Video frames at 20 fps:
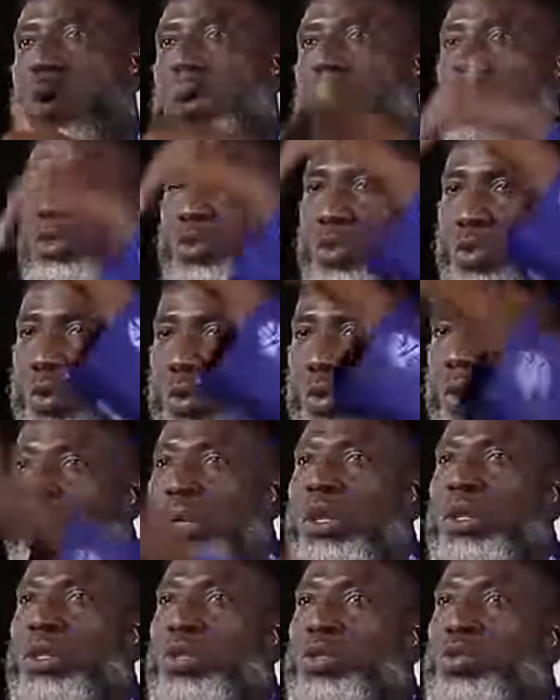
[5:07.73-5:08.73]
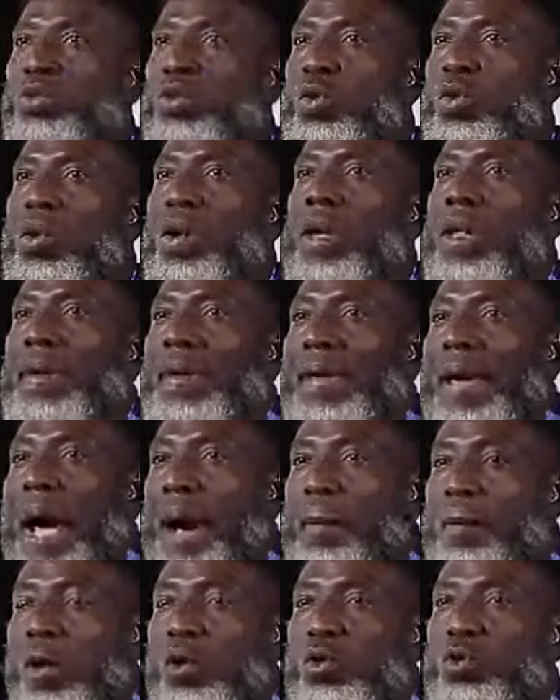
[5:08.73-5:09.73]
So also the
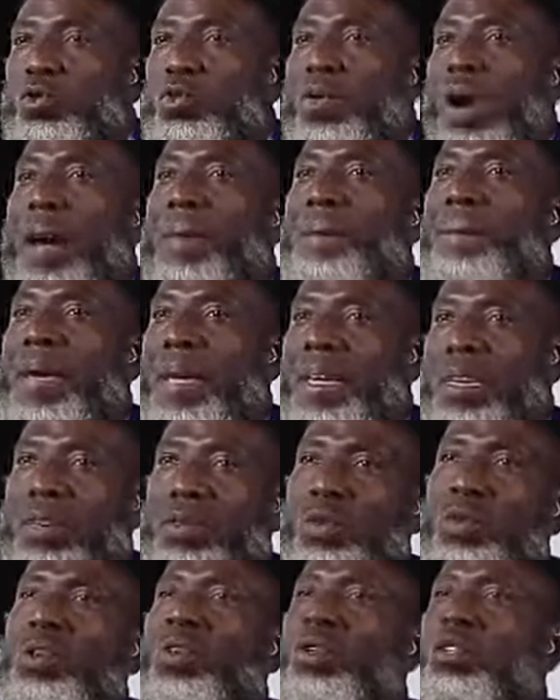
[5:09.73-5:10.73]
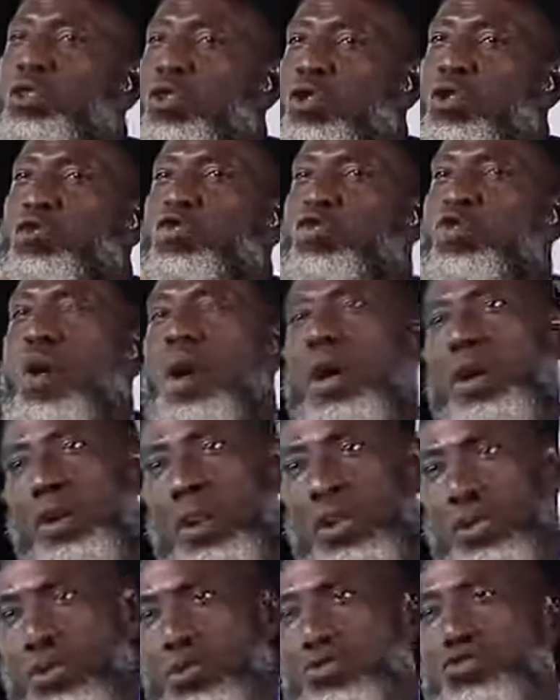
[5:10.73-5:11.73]
amount you are paying will continue to
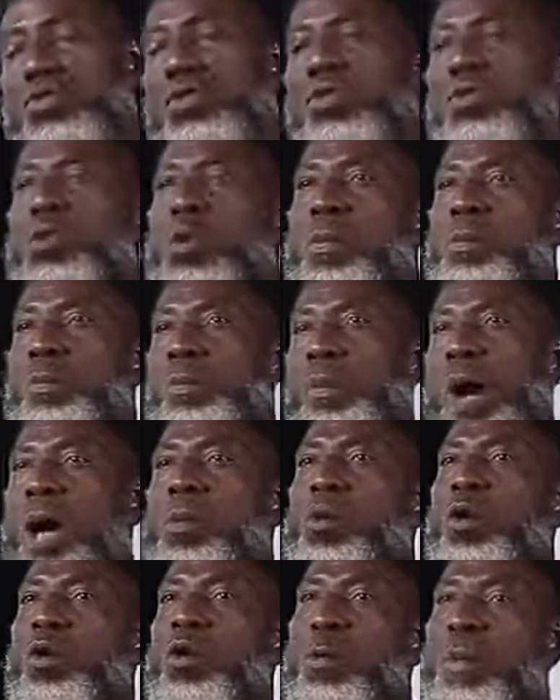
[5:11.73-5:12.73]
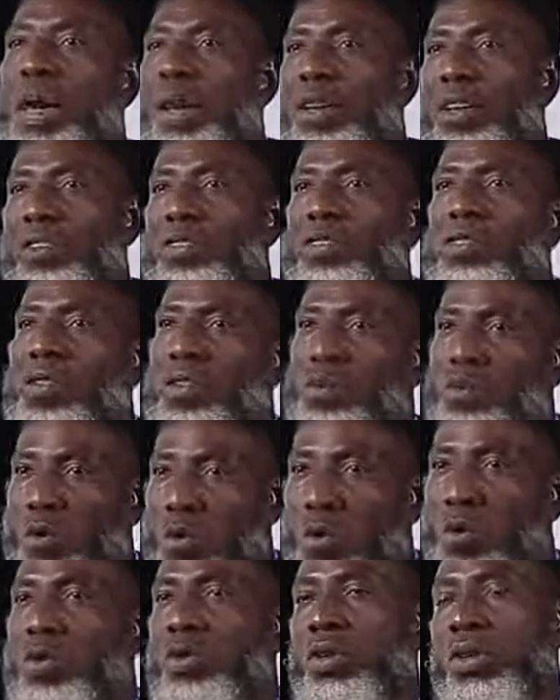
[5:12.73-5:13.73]
reduce. You buy more, you pay less.
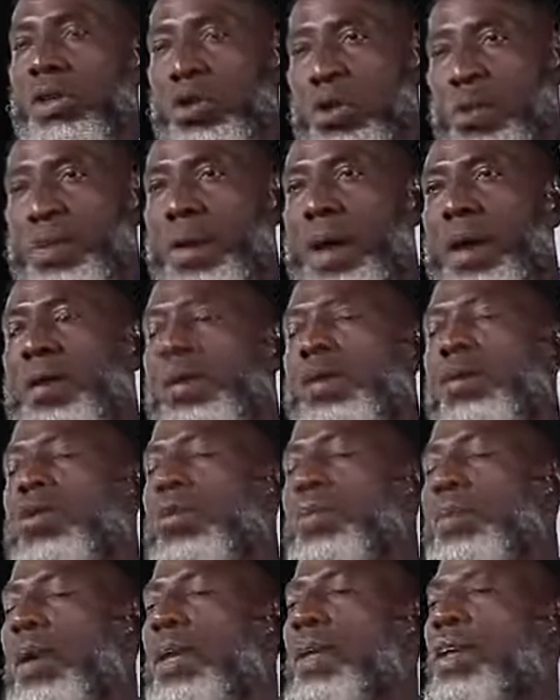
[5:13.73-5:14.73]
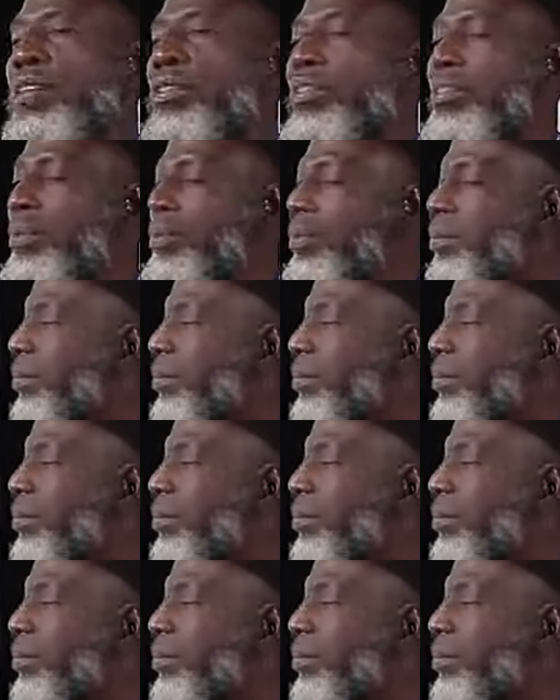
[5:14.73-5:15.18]
More, you pay less.